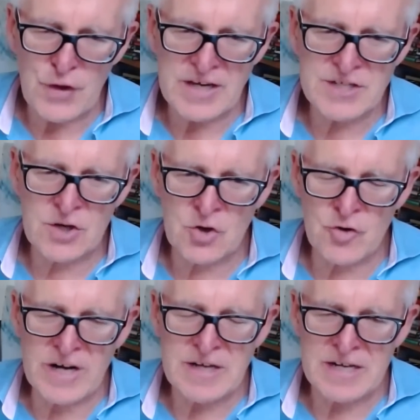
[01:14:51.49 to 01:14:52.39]
thing is to
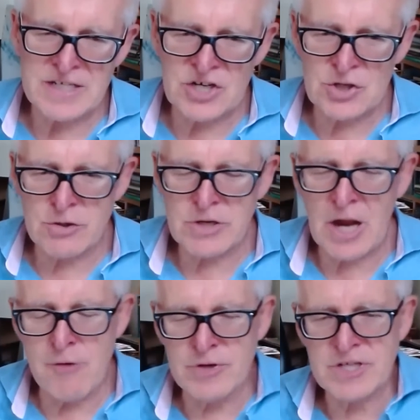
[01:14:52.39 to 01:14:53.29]
create a digital
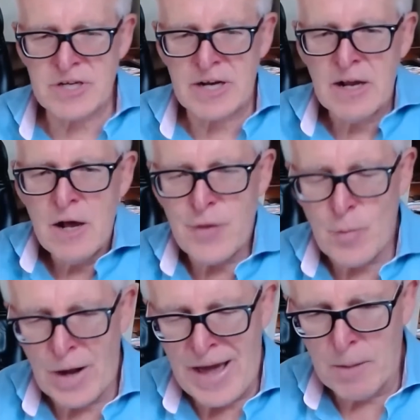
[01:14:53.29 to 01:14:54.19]
currency that
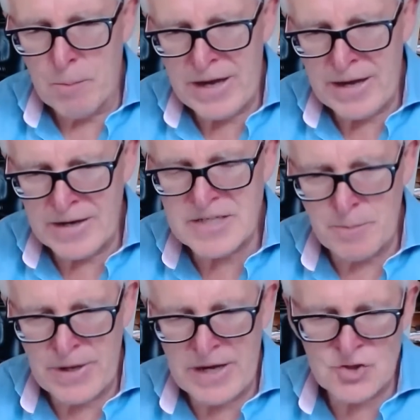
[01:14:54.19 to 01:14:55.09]
will allow peer to
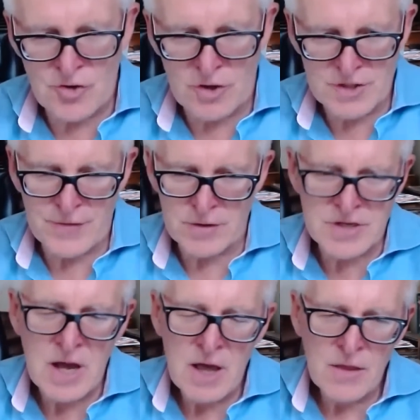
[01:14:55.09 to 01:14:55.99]
peer
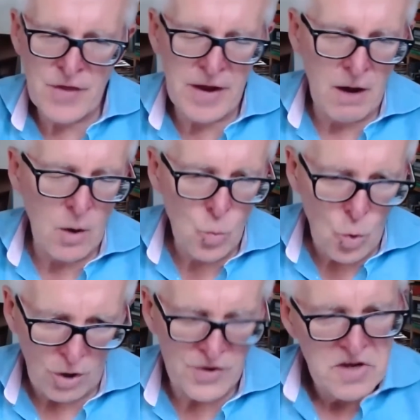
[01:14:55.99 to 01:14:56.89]
transfers. They are
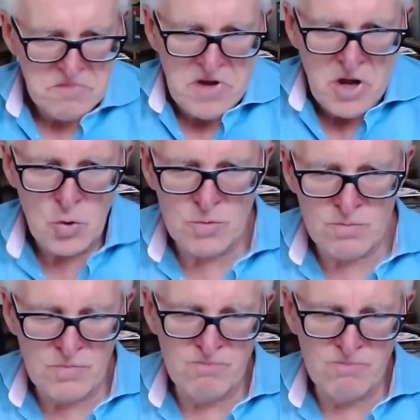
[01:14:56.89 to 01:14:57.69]
what? Who